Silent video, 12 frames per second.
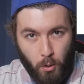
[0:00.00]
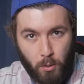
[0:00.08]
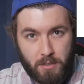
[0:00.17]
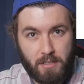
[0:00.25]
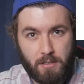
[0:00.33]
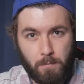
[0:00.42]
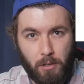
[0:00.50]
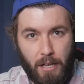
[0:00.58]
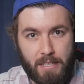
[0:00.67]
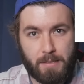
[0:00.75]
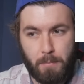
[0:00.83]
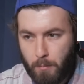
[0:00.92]
Courses
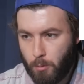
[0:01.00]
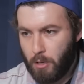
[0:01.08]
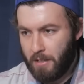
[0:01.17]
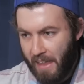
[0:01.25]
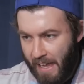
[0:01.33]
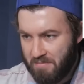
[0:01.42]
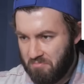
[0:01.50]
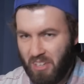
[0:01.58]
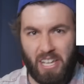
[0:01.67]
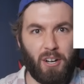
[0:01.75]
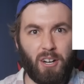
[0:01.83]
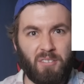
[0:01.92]
Plus, but more on that
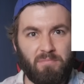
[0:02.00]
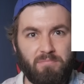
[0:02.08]
later.